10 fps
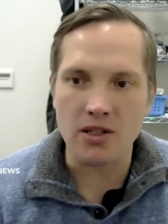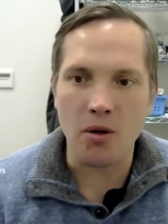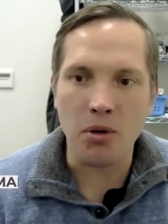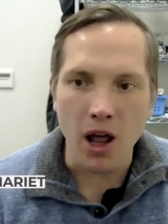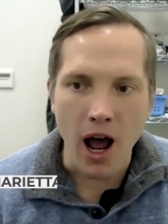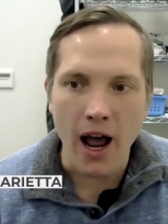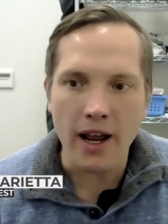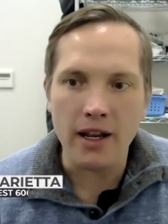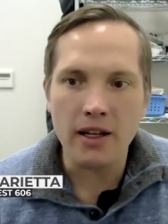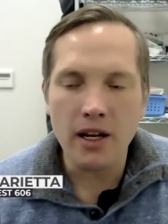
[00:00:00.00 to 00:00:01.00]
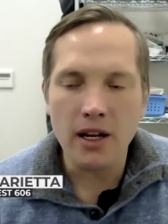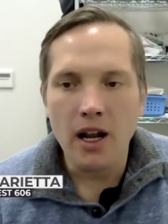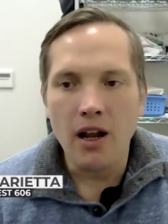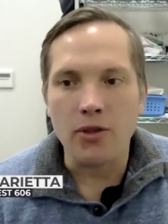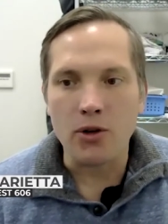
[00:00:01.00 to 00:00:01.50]
apply
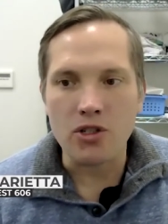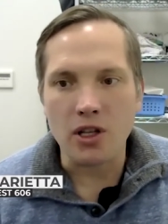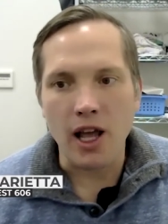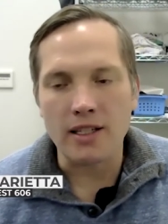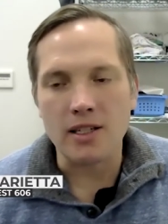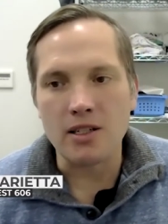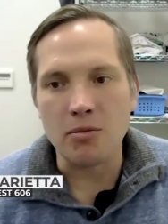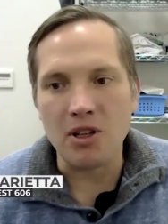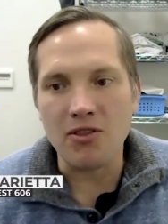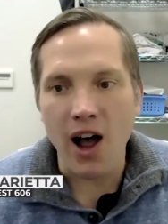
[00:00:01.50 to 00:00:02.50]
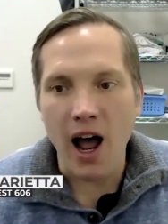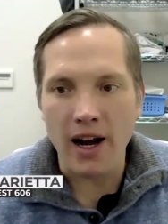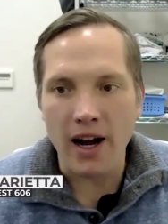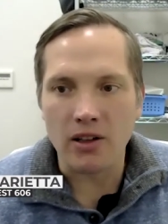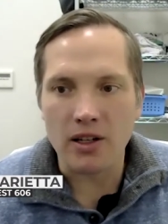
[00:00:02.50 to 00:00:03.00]
they're selected to be
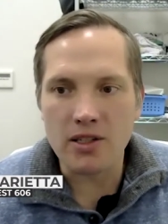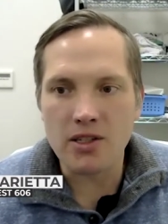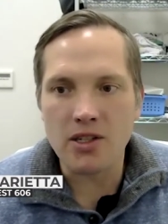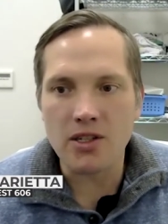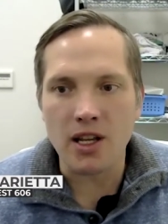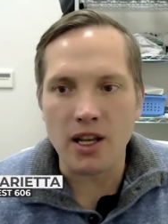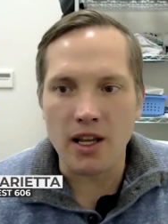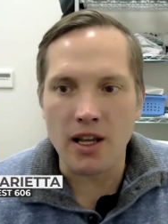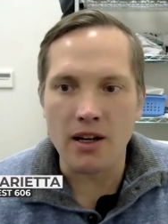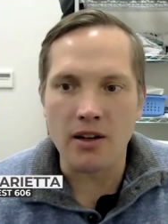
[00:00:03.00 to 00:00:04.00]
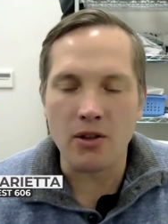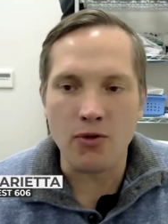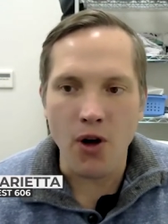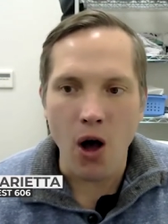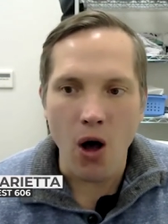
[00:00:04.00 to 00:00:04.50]
finalists in the
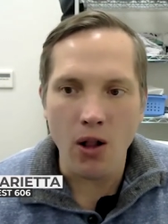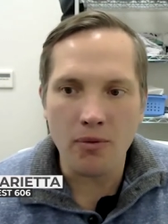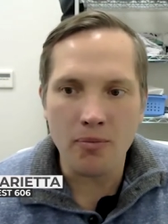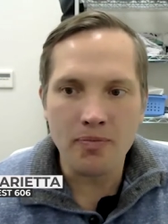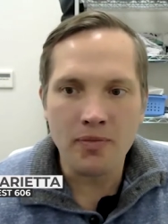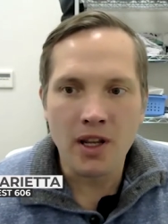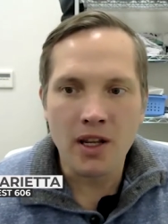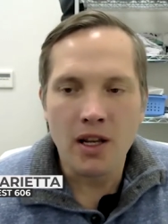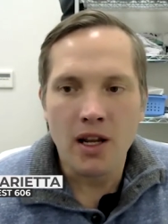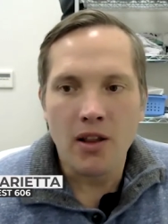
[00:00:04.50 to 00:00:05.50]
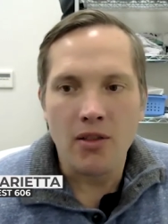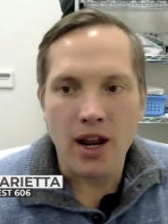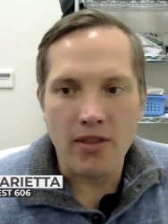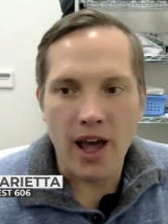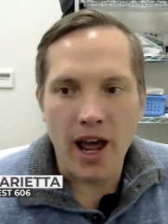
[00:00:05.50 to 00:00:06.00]
fall.
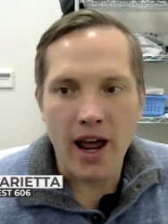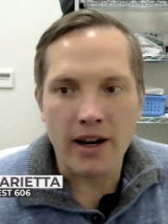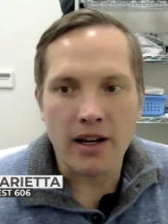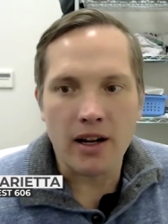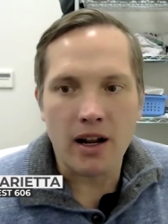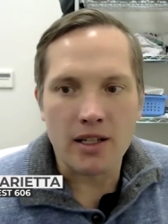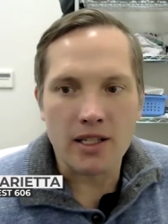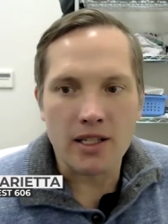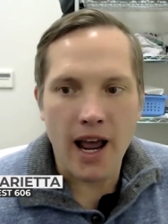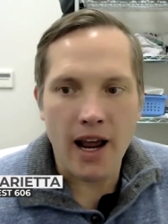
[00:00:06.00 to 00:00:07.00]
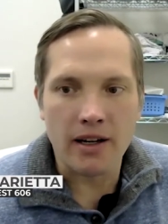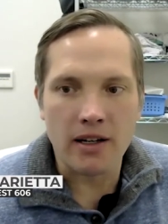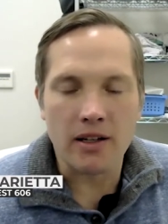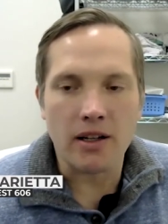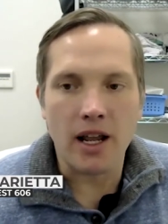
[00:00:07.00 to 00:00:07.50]
They then attend
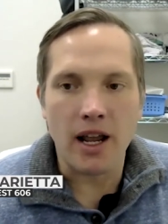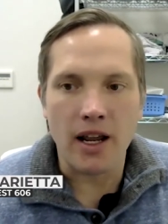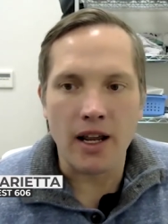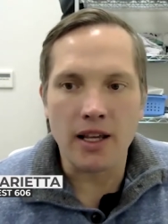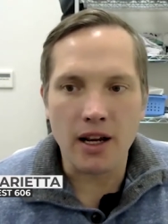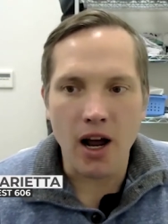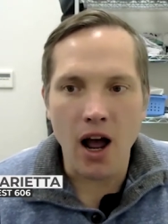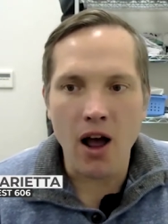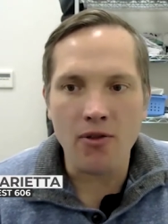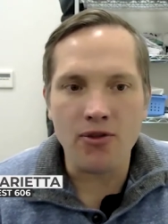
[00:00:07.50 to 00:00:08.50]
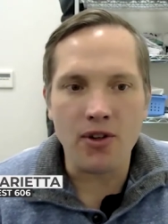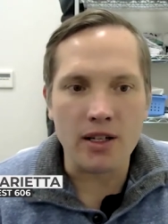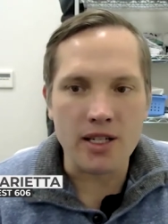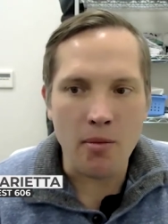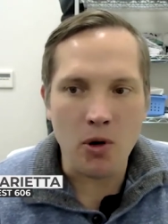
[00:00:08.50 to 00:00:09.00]
a kickoff, a
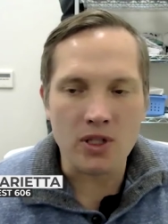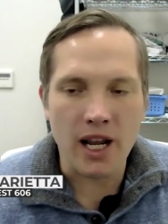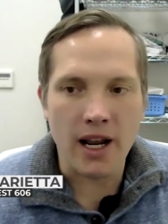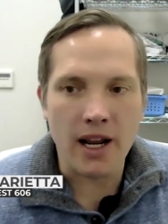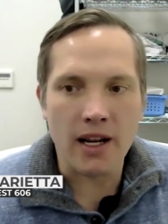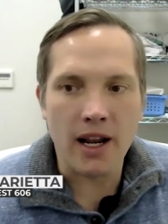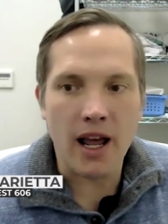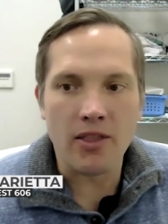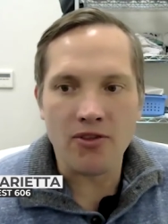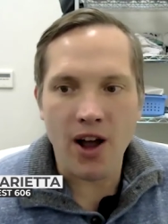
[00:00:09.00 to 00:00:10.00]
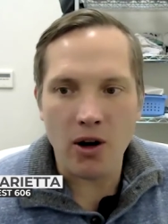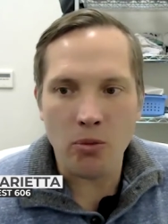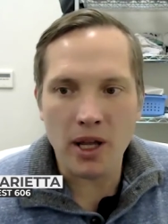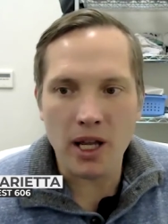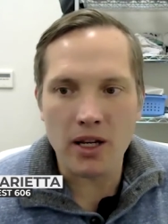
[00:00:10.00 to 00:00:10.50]
demo day, and the final
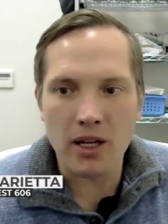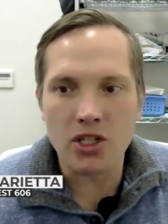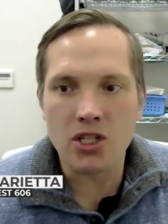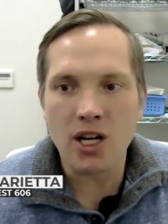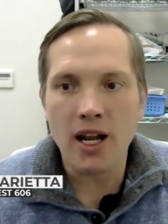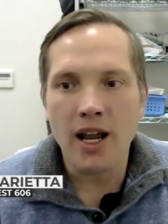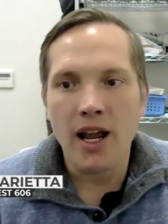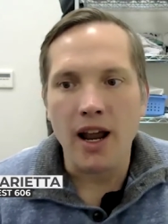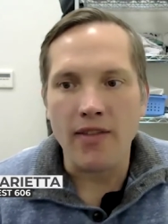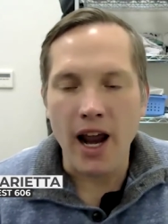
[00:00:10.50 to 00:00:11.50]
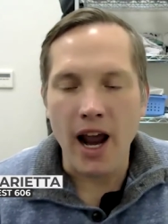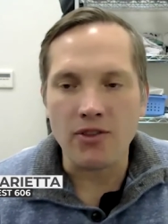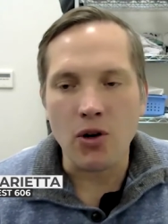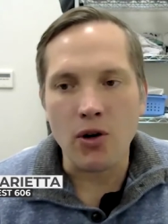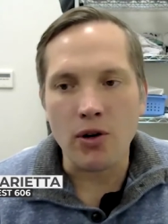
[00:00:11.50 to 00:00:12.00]
pitch. And they have to
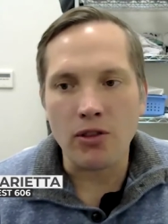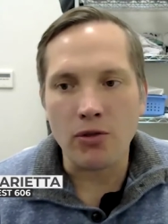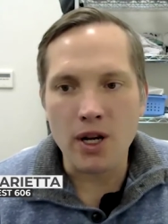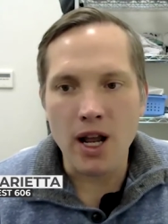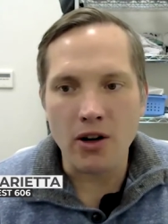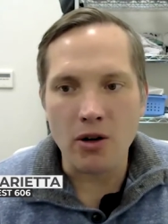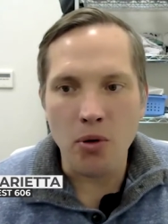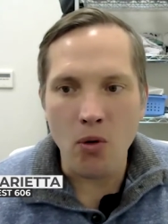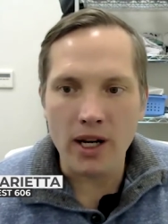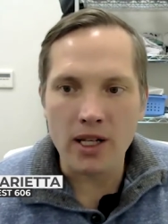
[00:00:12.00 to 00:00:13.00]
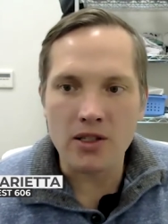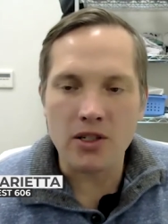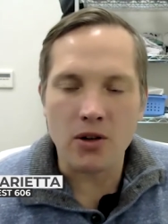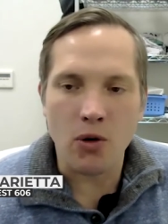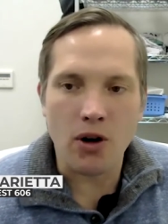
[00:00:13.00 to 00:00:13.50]
earn 300 points in
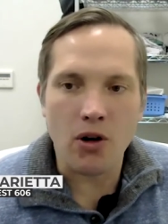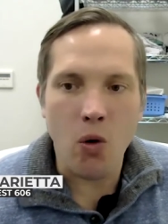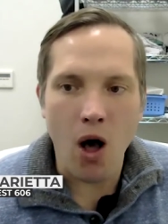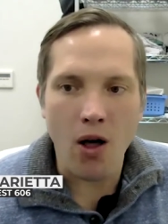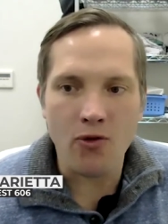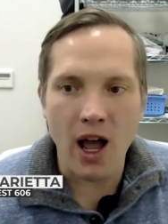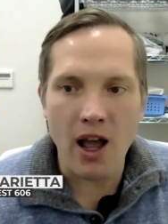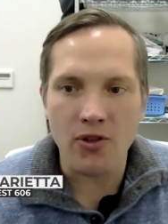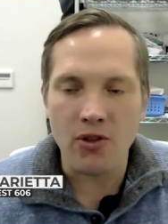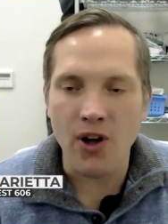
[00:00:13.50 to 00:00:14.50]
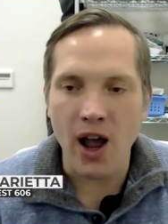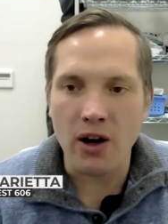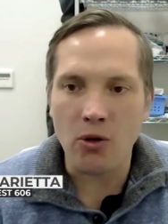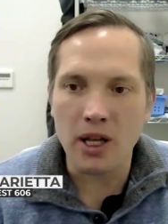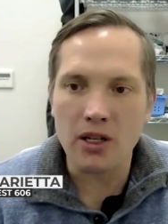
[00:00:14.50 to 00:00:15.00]
order to qualify for the final
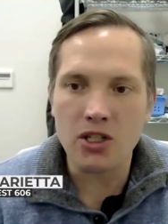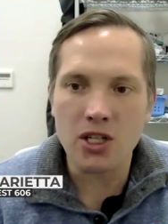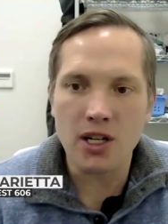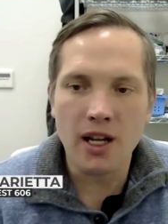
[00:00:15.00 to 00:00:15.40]
pitch.